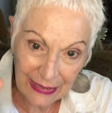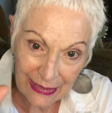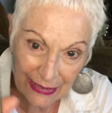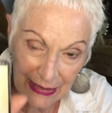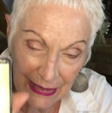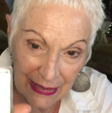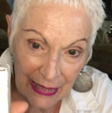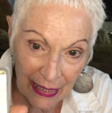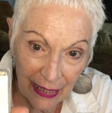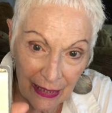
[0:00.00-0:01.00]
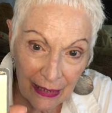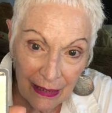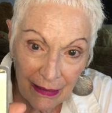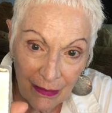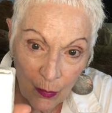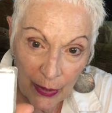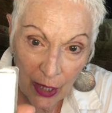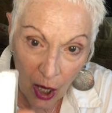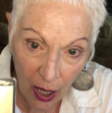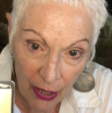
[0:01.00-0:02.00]
This is saying we
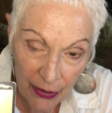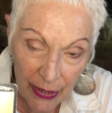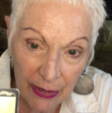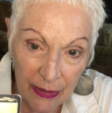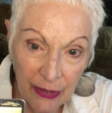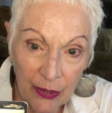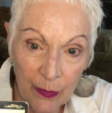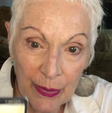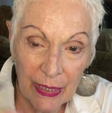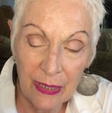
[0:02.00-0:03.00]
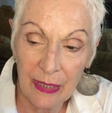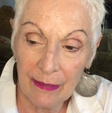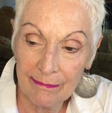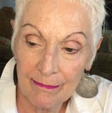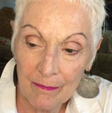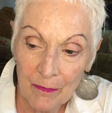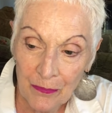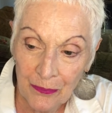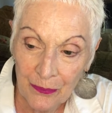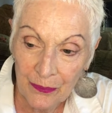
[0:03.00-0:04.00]
are in a new beginning.
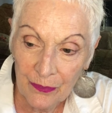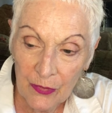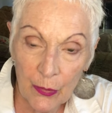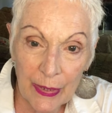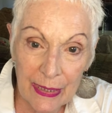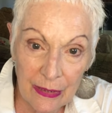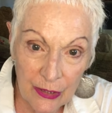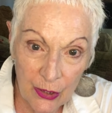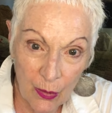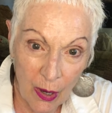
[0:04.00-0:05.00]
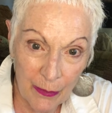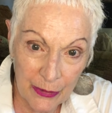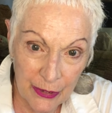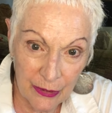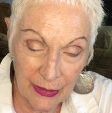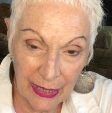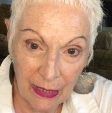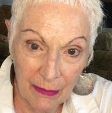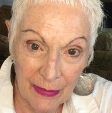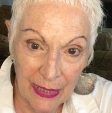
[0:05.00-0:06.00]
There is new opportunity
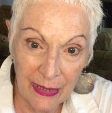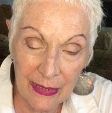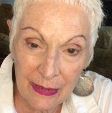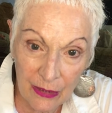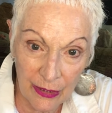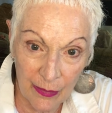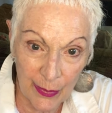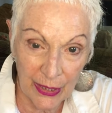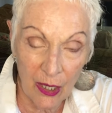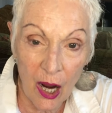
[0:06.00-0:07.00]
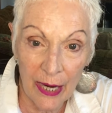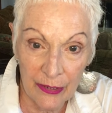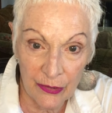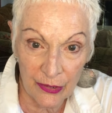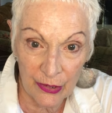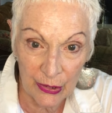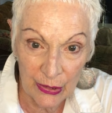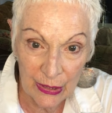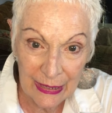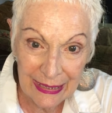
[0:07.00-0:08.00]
coming. It is going to be kinder.
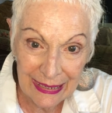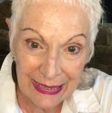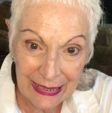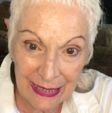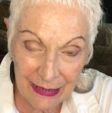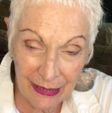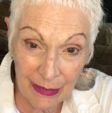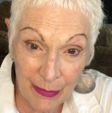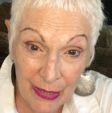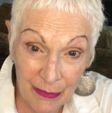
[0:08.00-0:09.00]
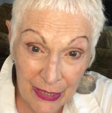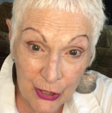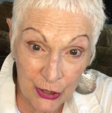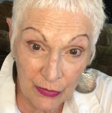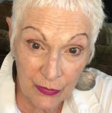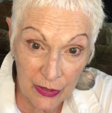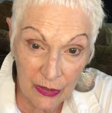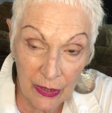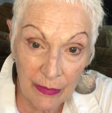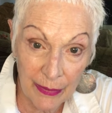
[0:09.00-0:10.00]
That's going to be a big shift. It's
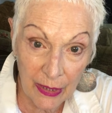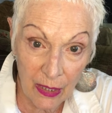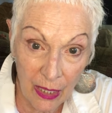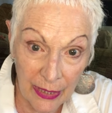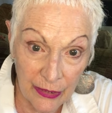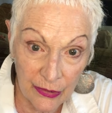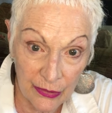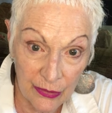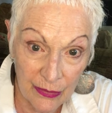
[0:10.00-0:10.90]
going to be kinder.